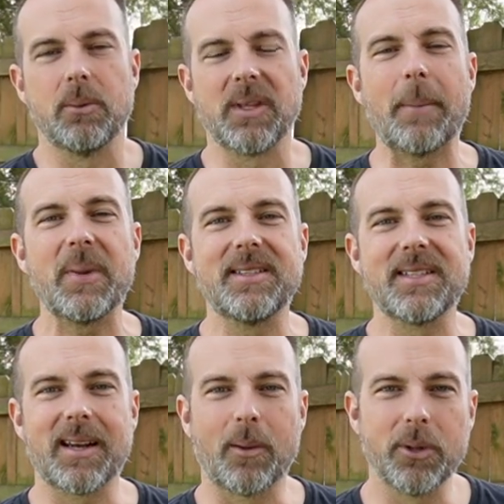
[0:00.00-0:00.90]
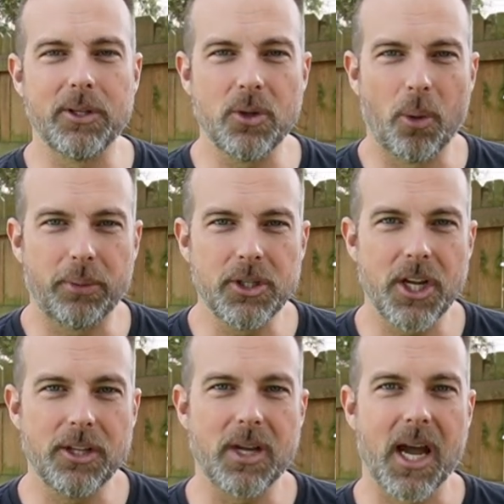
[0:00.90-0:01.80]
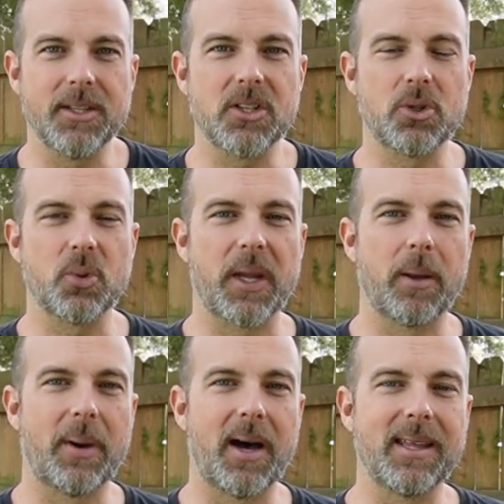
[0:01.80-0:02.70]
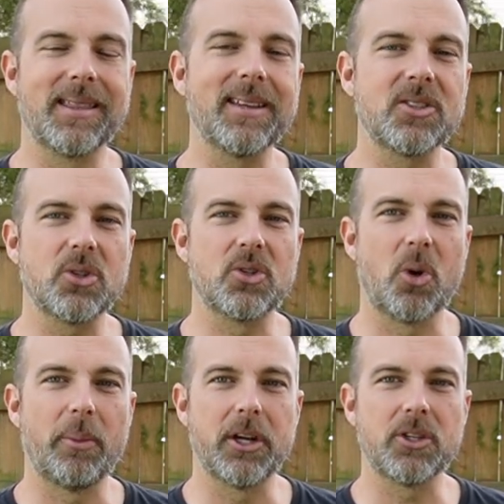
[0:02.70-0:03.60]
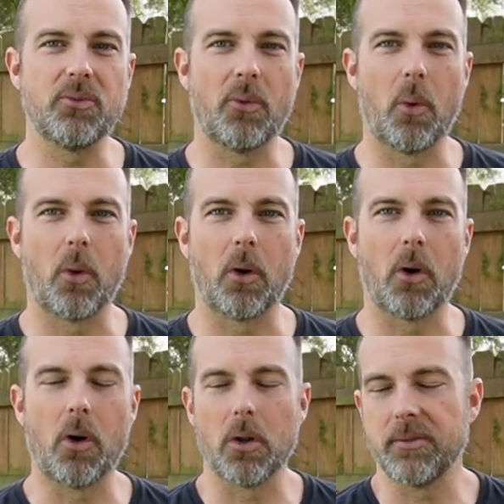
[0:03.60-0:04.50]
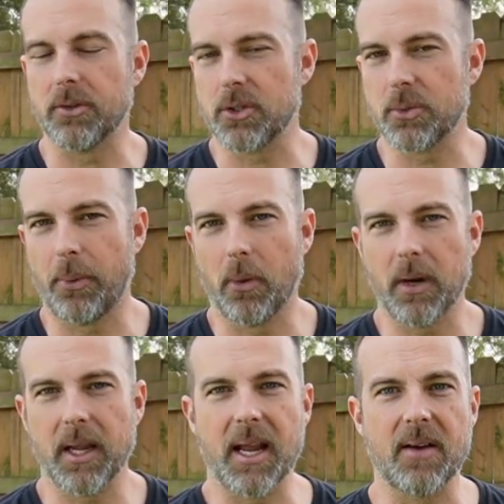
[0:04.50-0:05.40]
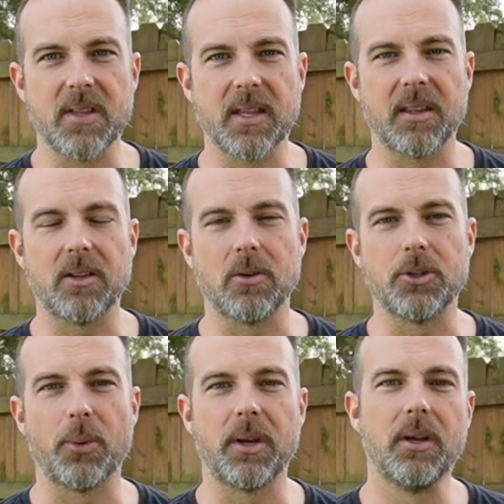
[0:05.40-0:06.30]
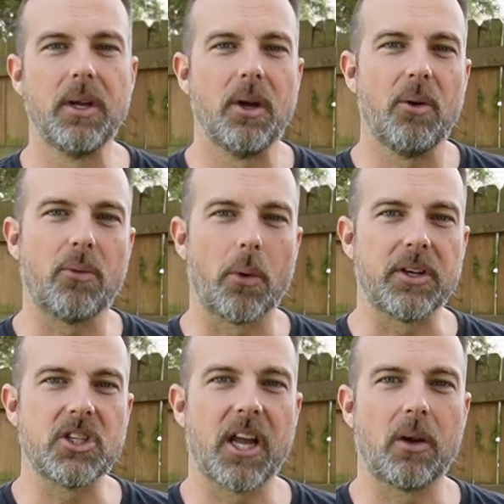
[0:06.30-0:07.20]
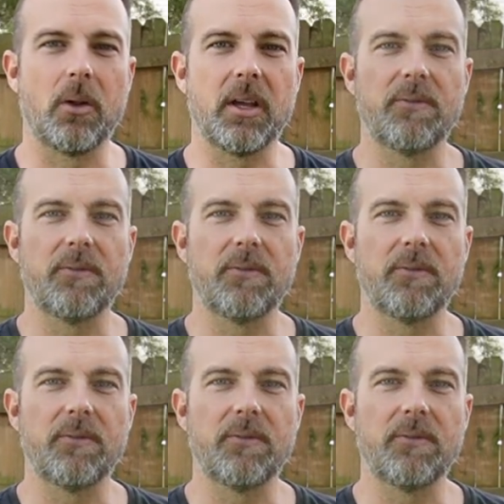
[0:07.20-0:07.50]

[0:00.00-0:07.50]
With that being said, I really do appreciate you guys swinging by. Thanks so much for all of your support and everything that you're doing for the channel.